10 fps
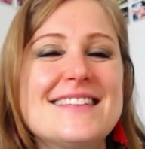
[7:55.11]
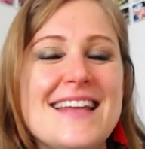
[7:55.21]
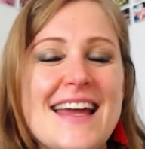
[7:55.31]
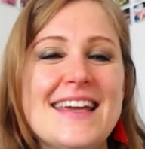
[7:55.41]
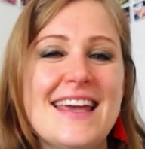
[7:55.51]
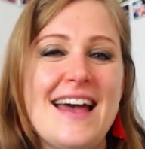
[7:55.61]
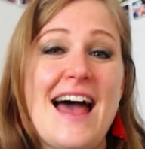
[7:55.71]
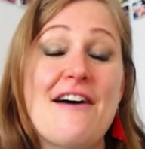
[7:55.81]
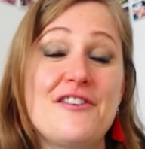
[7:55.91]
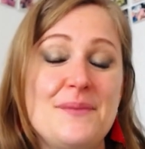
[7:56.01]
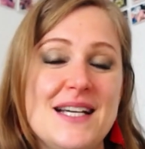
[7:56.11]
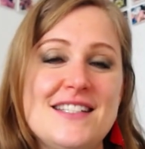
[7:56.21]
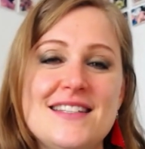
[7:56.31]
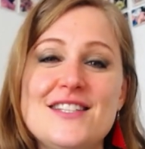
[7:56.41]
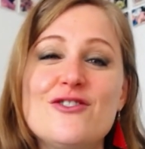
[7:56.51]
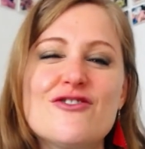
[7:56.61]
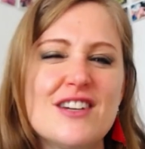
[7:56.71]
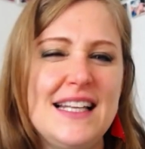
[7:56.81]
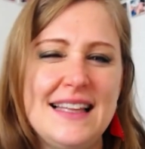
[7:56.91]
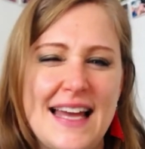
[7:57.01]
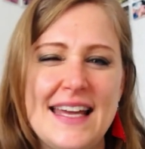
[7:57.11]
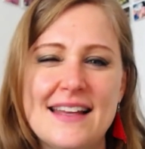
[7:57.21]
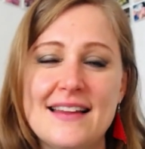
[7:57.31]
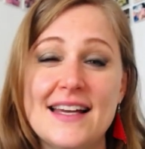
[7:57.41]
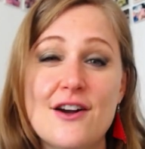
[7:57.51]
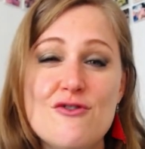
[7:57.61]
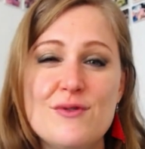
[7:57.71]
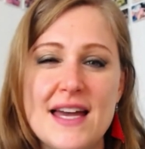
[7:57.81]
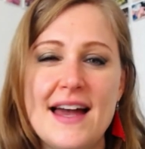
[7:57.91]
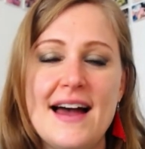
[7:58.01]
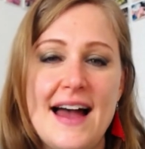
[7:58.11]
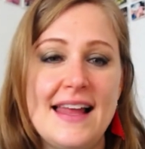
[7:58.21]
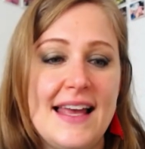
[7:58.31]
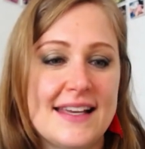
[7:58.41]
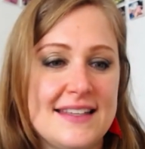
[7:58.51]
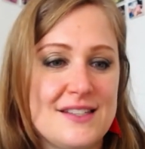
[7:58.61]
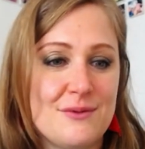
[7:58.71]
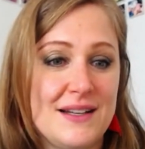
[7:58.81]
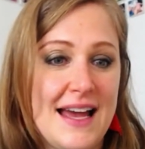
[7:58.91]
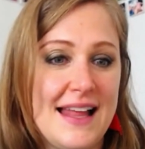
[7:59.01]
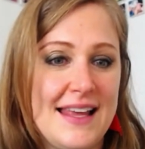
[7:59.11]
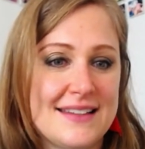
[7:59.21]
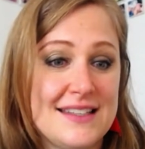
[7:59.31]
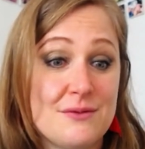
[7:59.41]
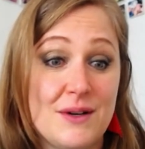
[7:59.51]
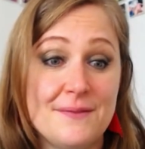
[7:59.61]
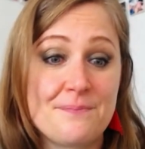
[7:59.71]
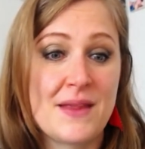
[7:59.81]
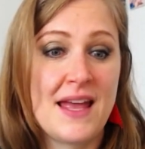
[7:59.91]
Take affirmations you really like, oh yeah, I like this one, I like this one.